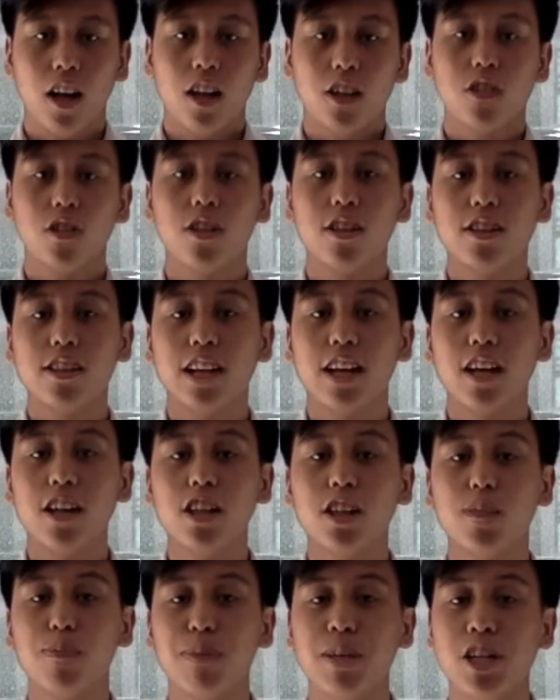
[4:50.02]
So the
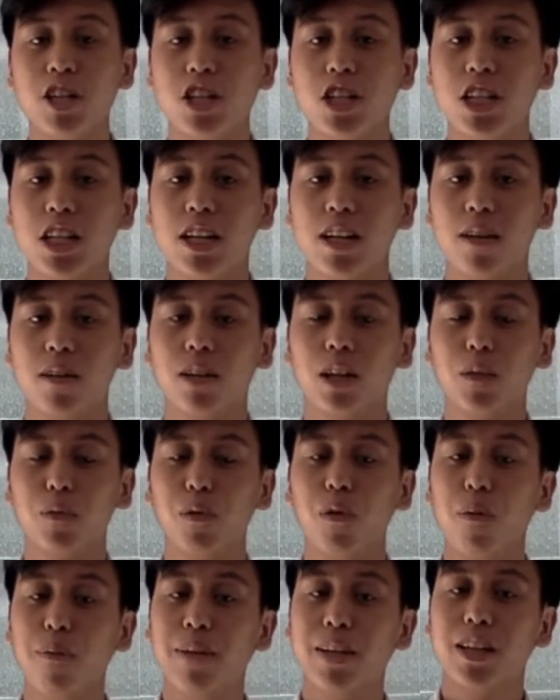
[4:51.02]
second species that
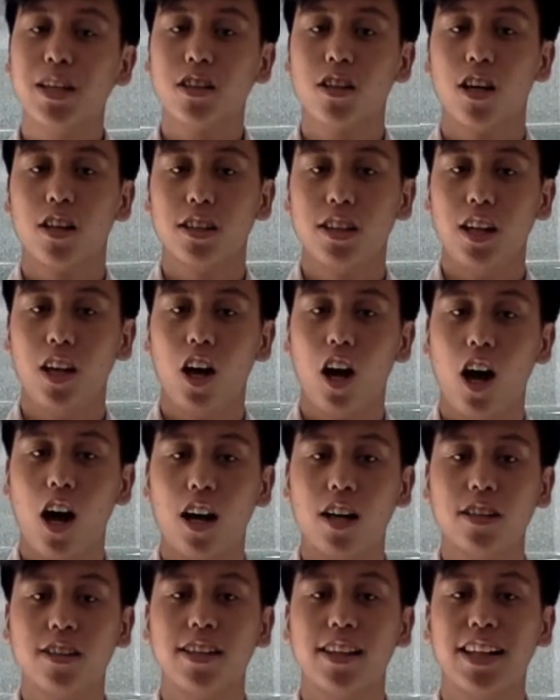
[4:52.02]
we'll be discussing
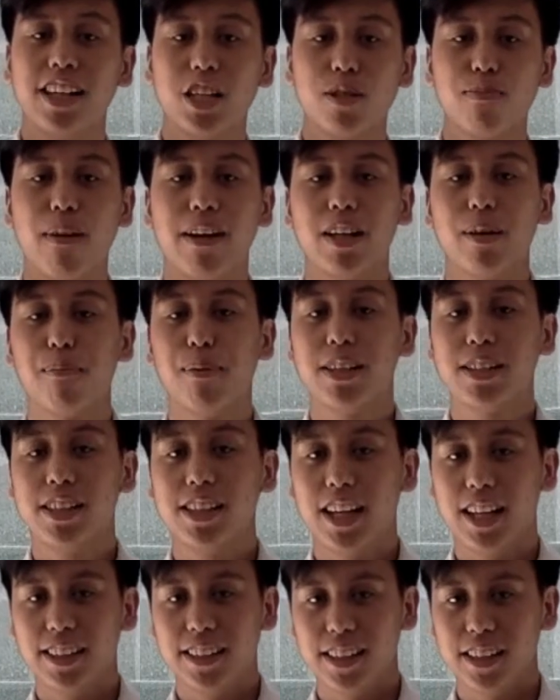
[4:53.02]
is the Leishmania
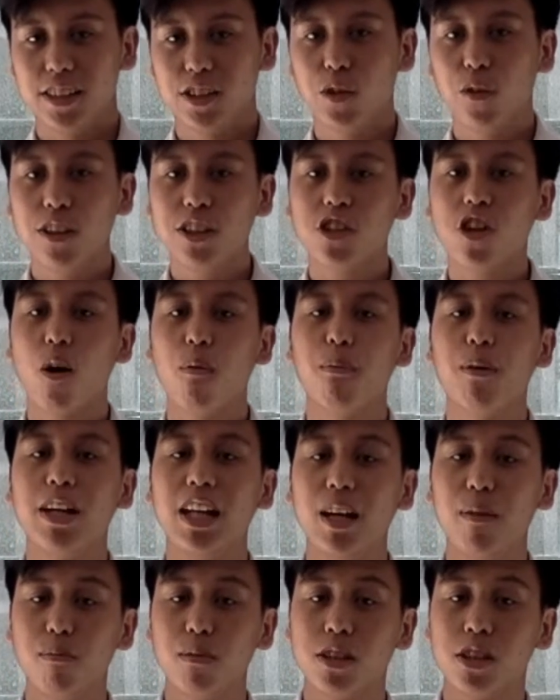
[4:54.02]
brasiliensis. So its common
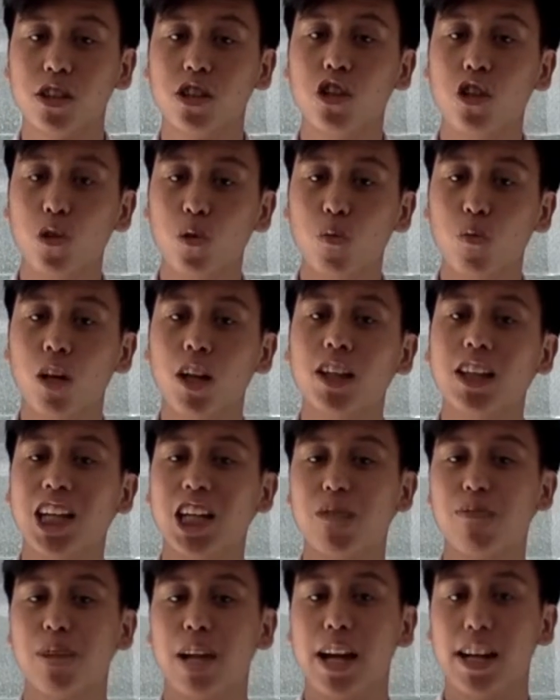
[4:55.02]
name is New World
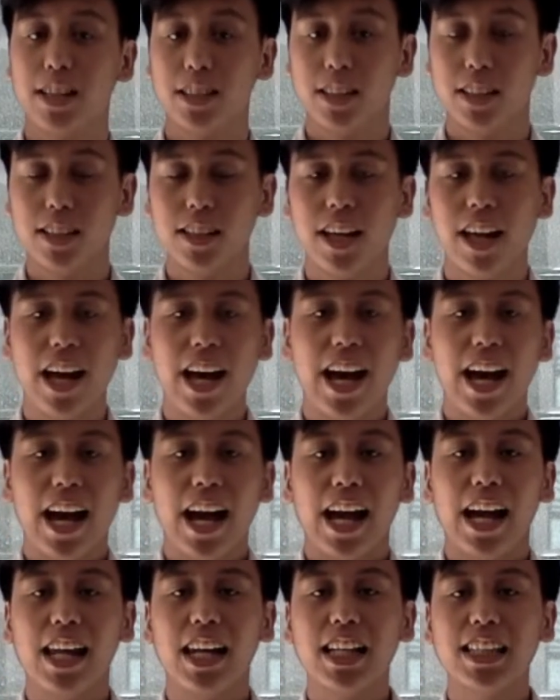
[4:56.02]
Leishmaniasis,
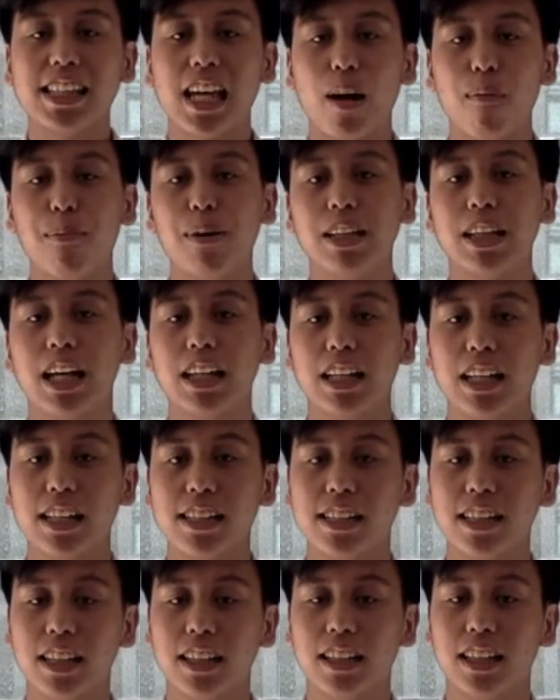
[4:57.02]
and its habitat
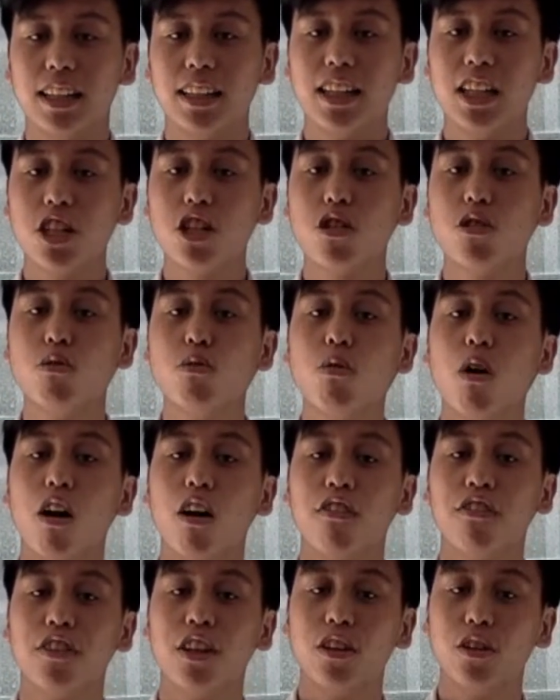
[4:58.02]
is in the tissue
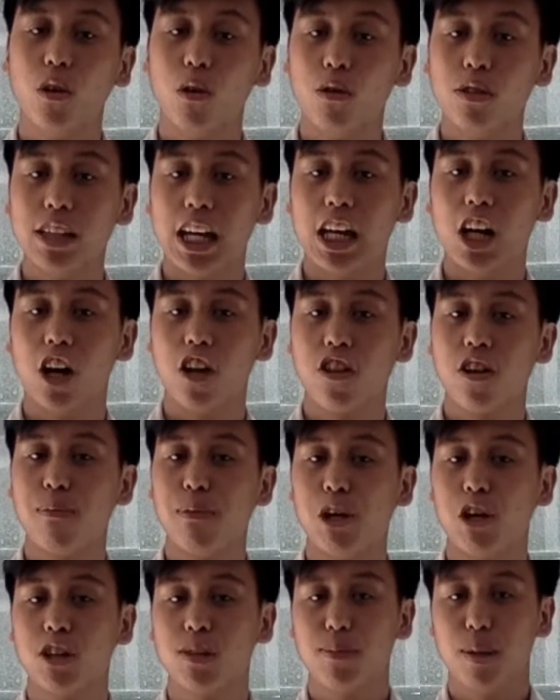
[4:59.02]
of the nose and other
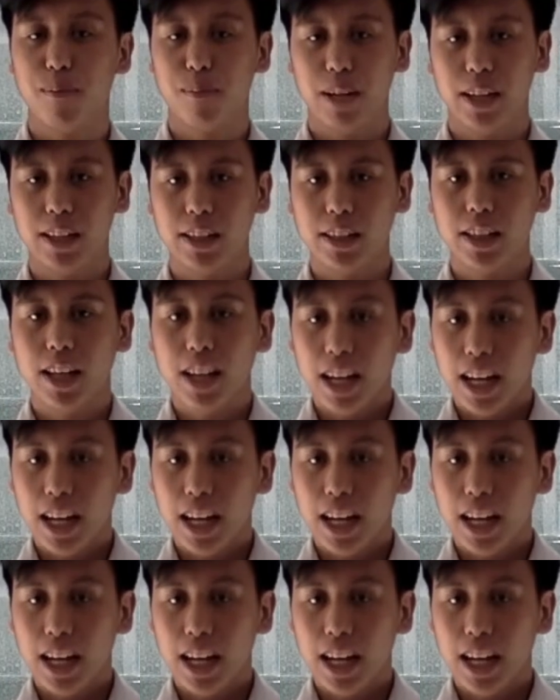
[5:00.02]
mucous membranes.